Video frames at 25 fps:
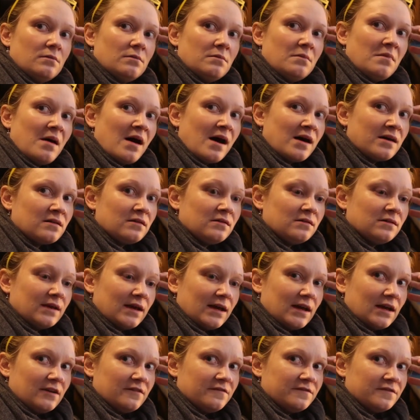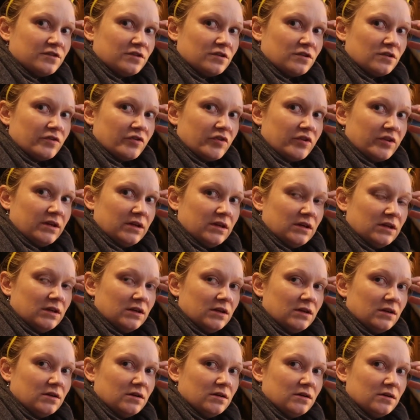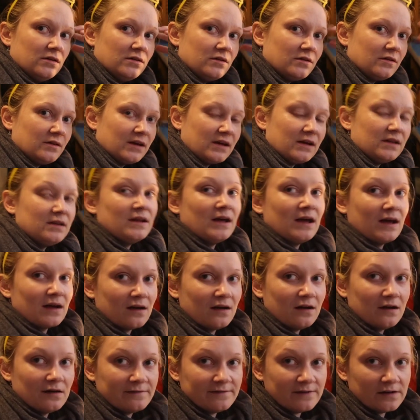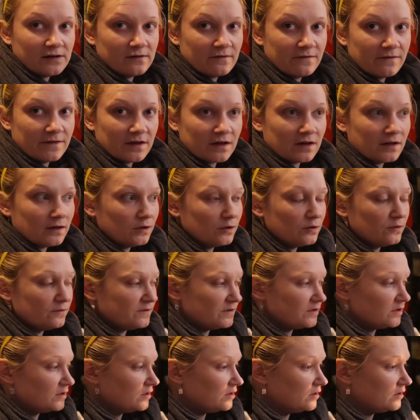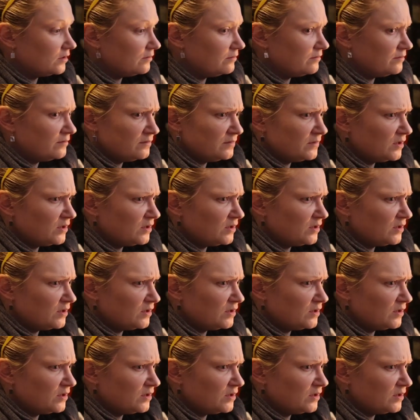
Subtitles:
modeled after they're like a knockoff of the Clover